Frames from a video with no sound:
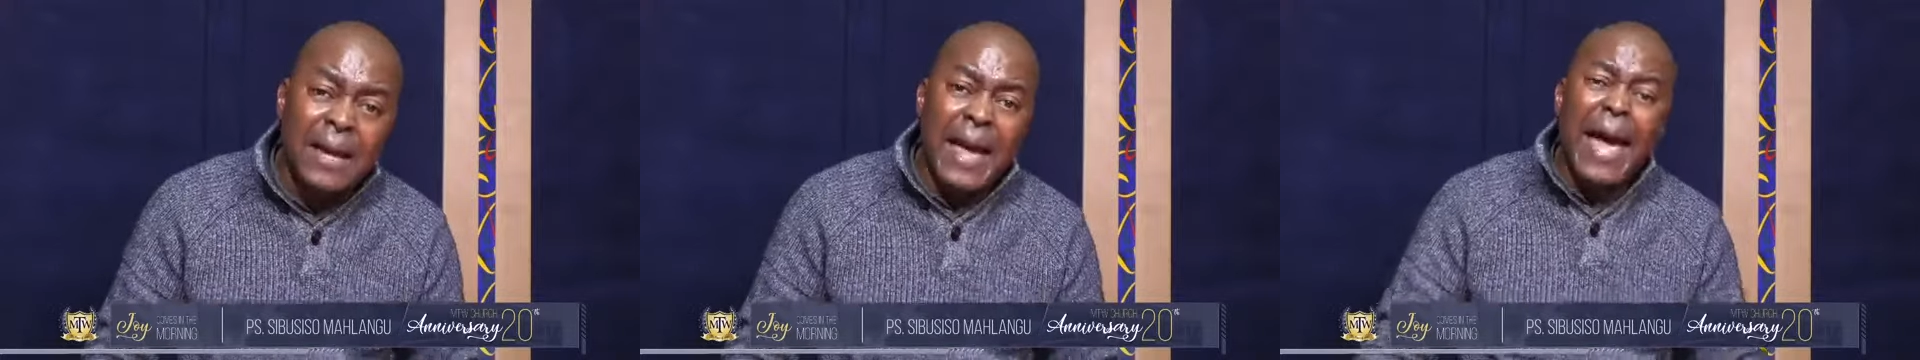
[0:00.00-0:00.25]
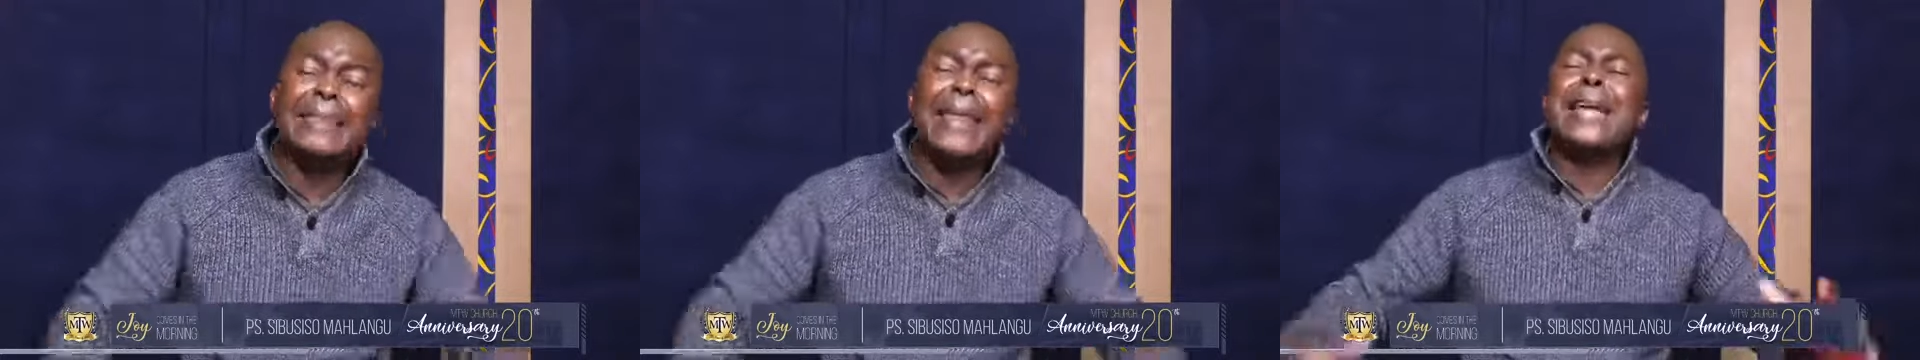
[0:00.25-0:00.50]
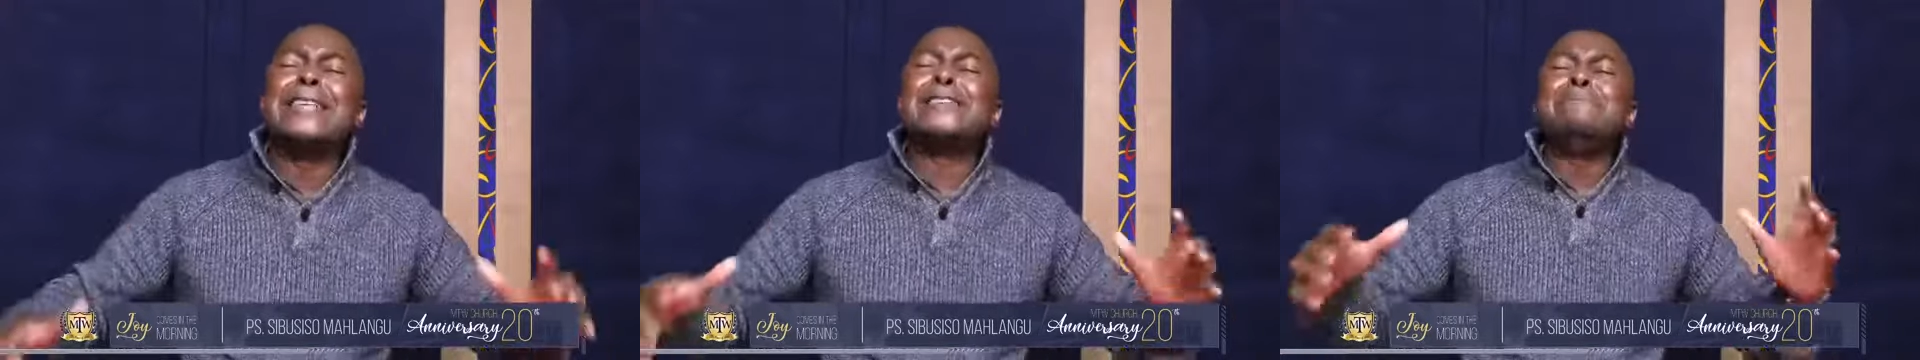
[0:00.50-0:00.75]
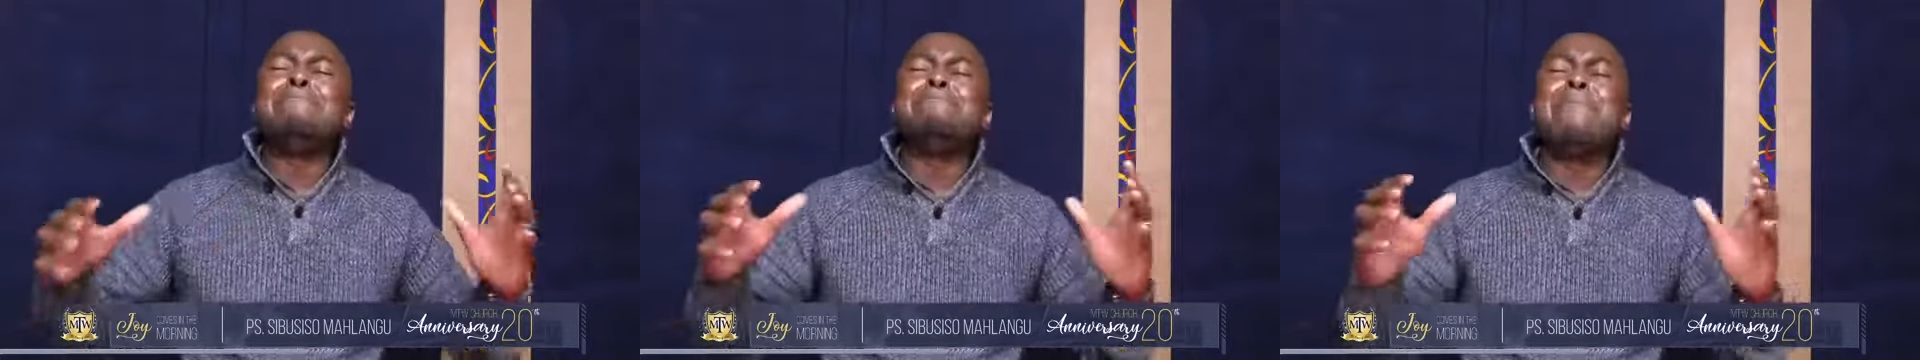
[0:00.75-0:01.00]
And there is
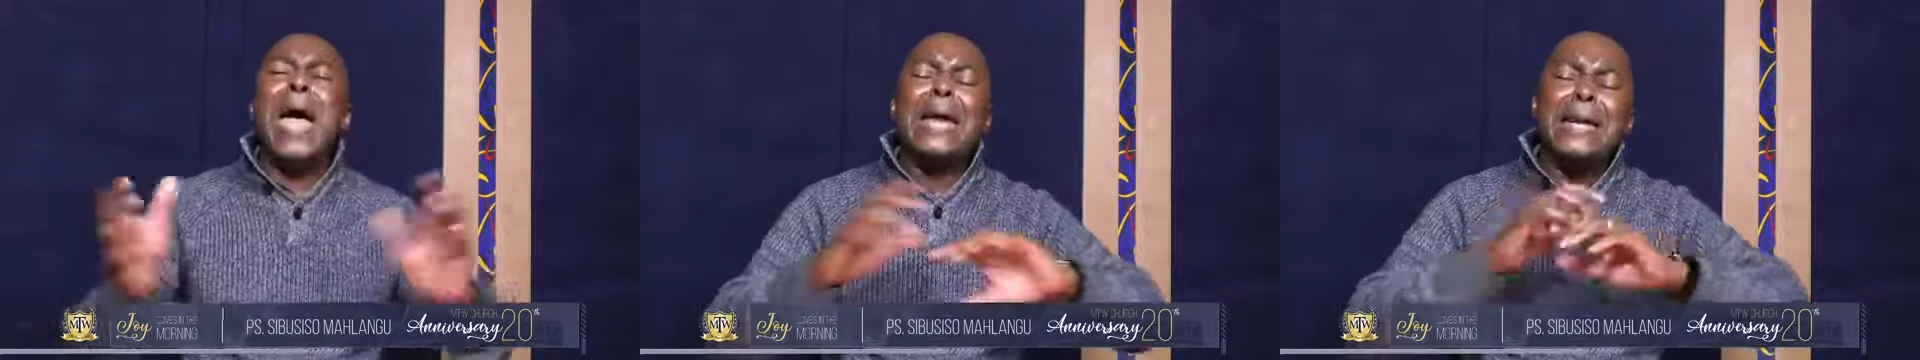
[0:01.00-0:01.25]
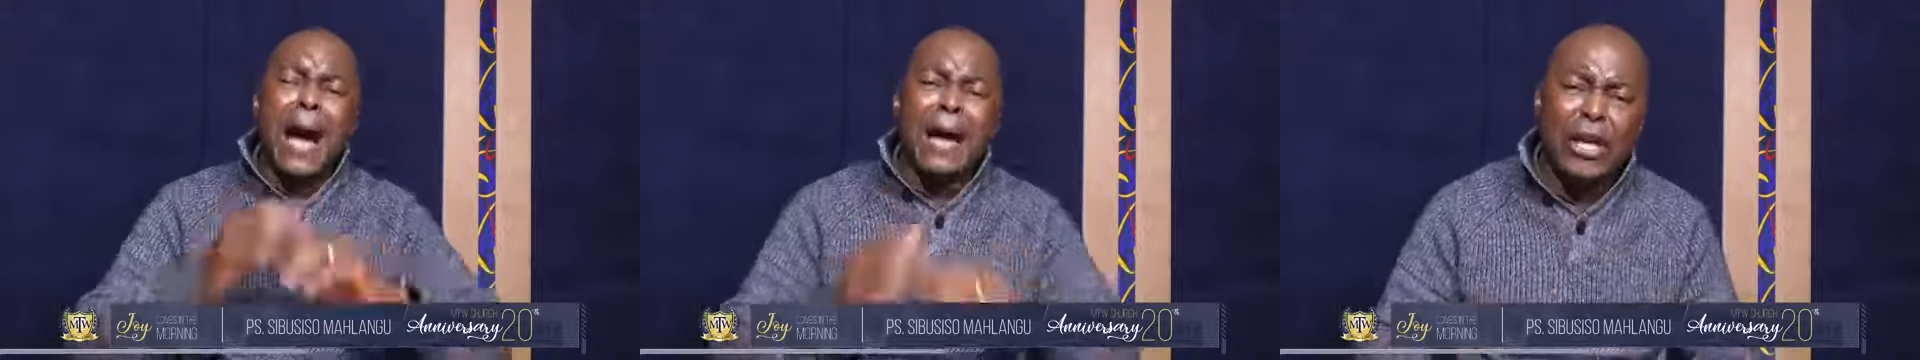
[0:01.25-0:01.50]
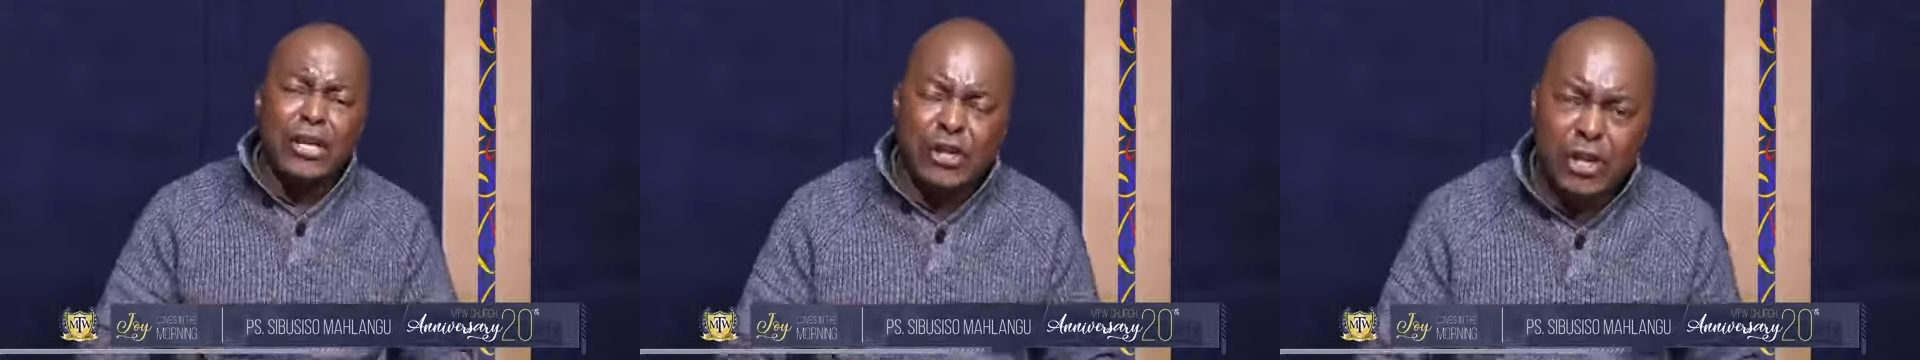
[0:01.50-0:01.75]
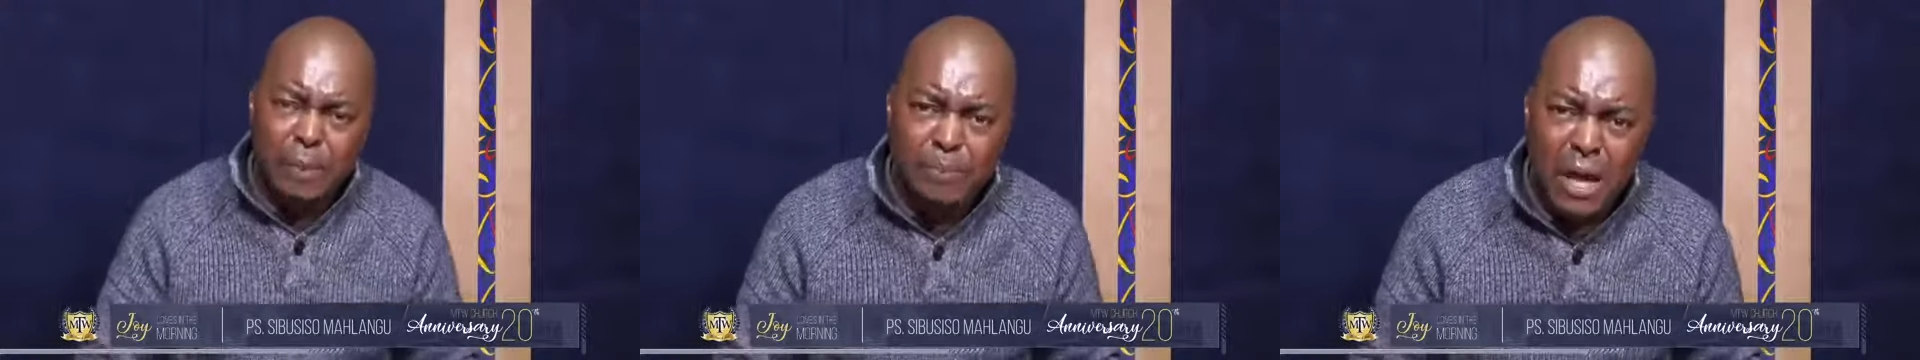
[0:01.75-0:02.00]
many other
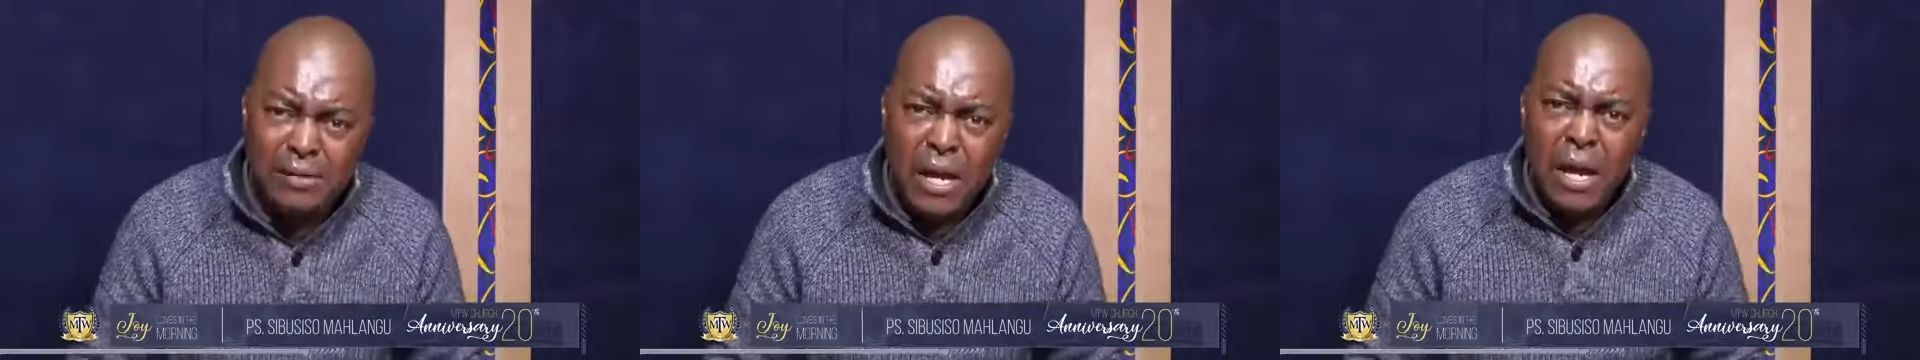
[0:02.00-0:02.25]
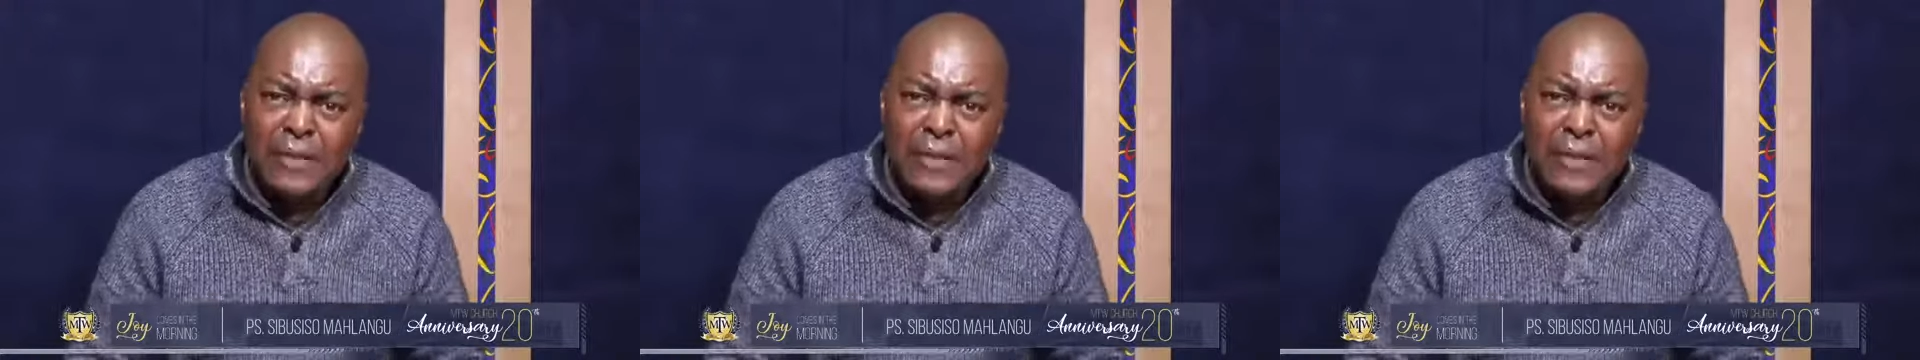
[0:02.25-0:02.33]
scriptures.